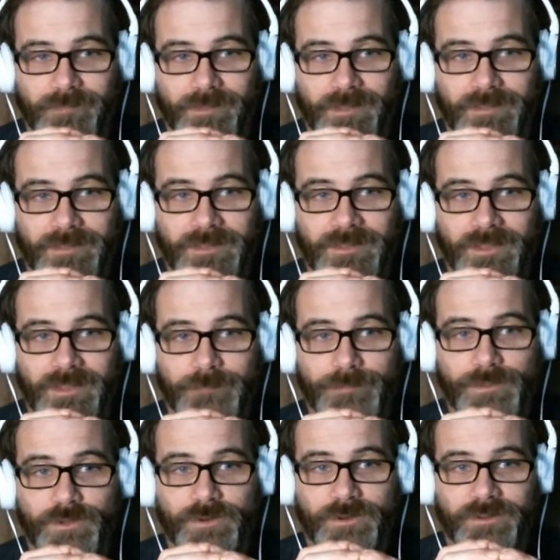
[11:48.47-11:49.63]
then the
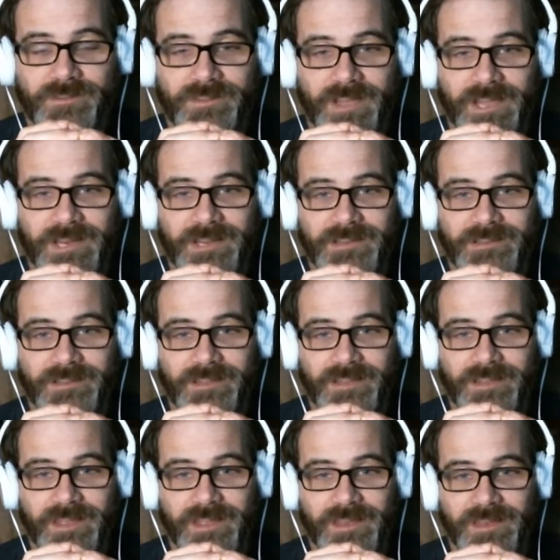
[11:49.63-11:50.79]
computer decided
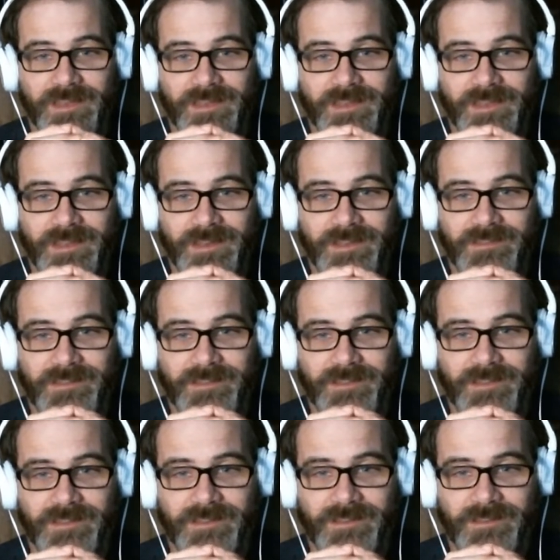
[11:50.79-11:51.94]
it needed
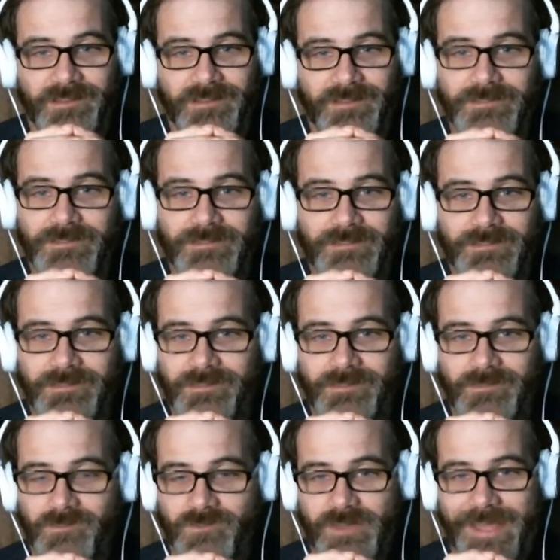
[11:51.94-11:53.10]
to
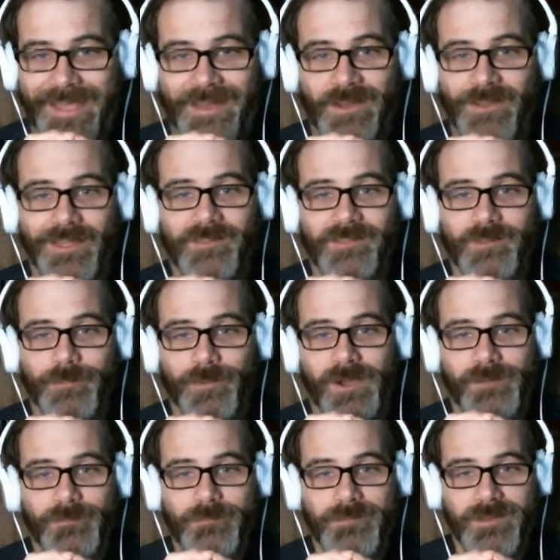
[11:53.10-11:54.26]
analyze the
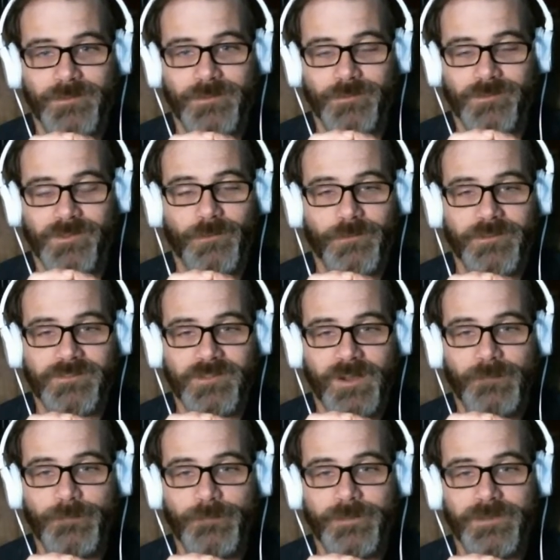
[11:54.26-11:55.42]
problem, and then it was going to
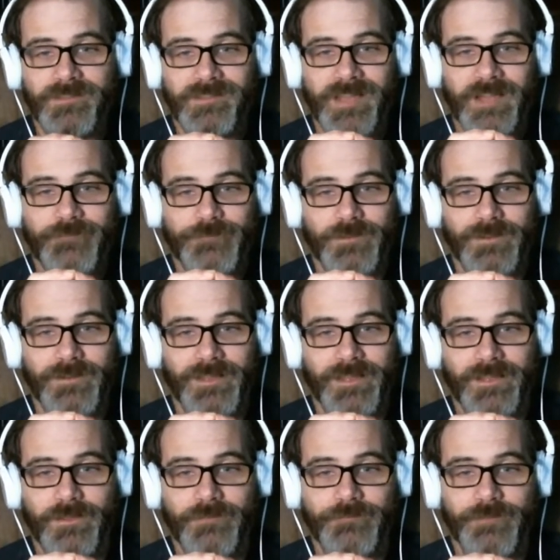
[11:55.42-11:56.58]
restart, but it sat for like
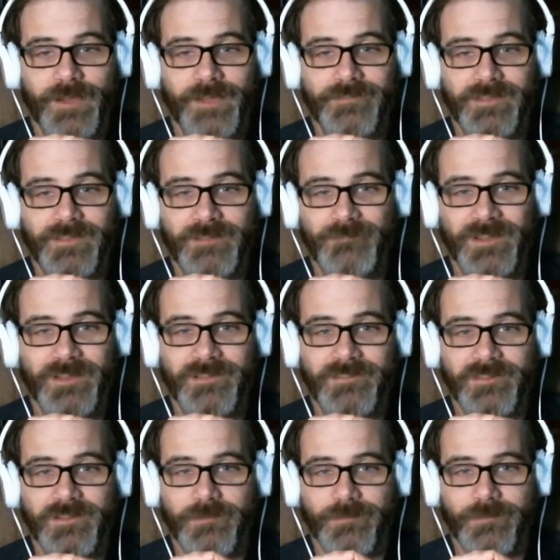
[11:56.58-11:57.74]
good 5-10 minutes and
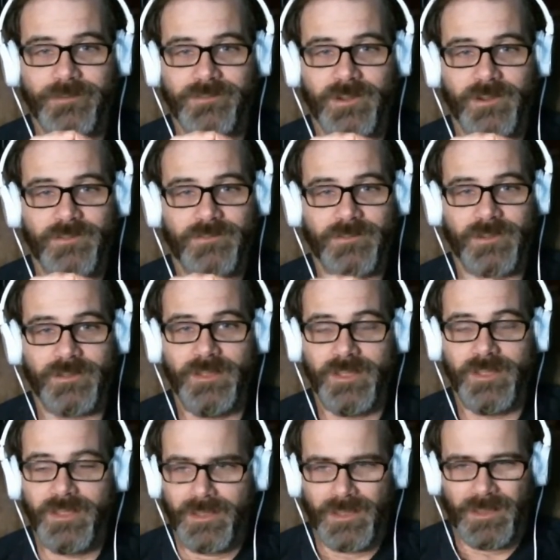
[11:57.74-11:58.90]
didn't restart. So I
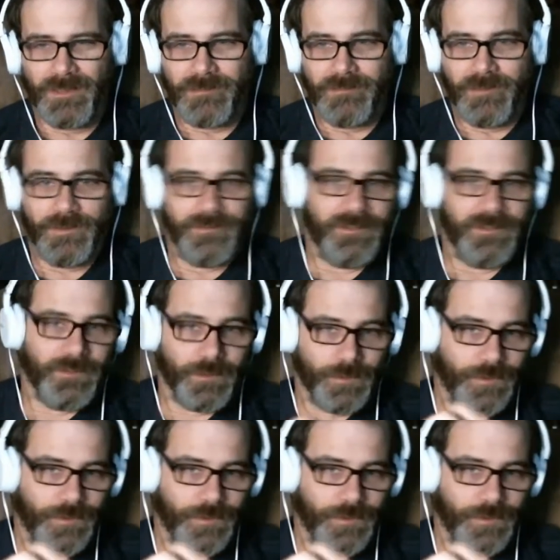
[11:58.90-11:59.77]
did the little